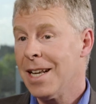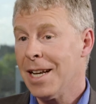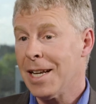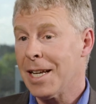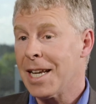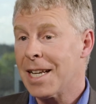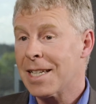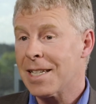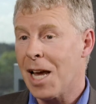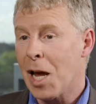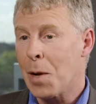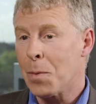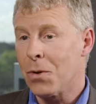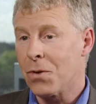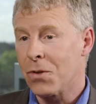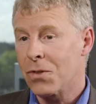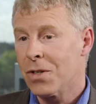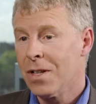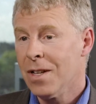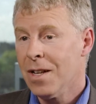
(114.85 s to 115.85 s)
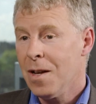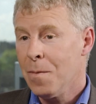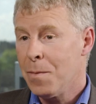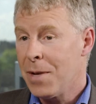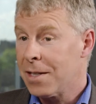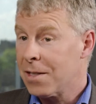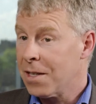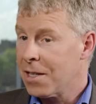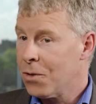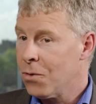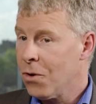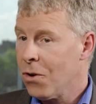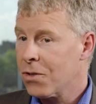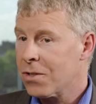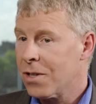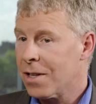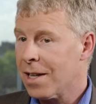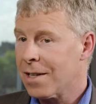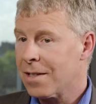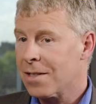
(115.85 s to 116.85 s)
league tables means that you
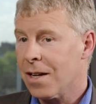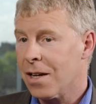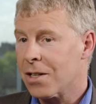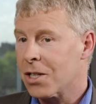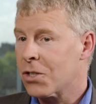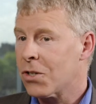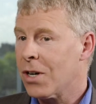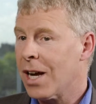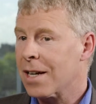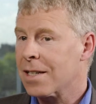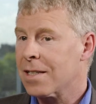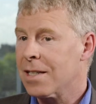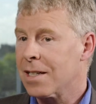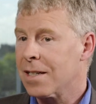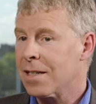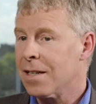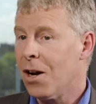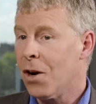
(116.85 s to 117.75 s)
also then start attracting